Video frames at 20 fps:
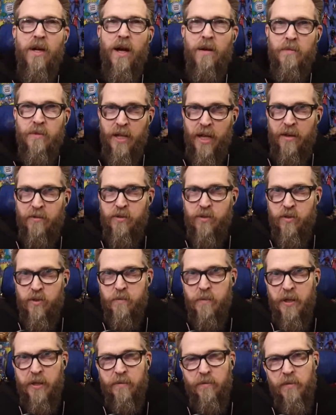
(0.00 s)
I'm live
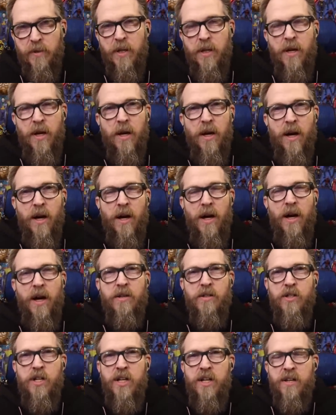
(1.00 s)
streaming. Uh,
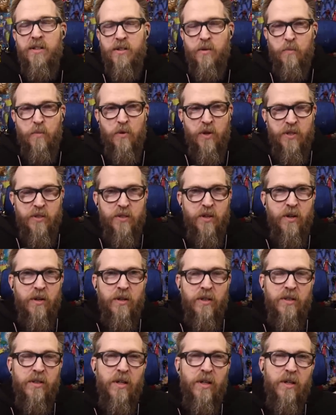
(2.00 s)
he is a
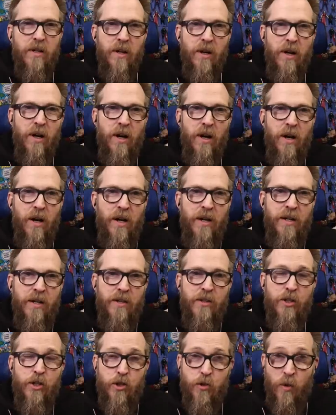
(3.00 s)
prisoner on
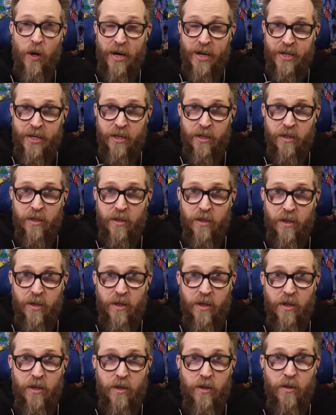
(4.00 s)
the Shrike
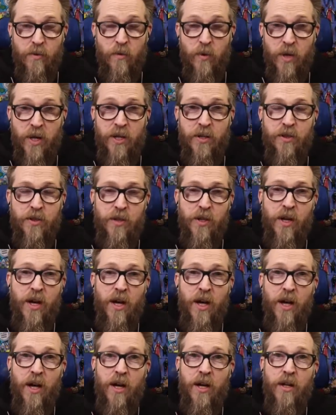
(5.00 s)
with
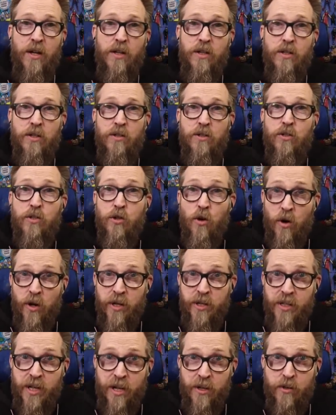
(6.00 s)
uh,
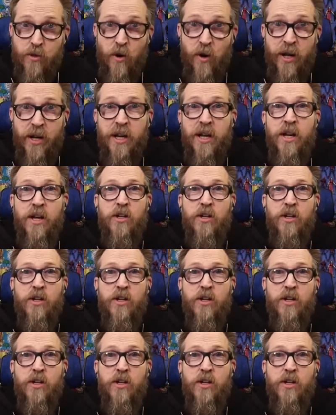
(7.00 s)
Troi, Deanna Troi.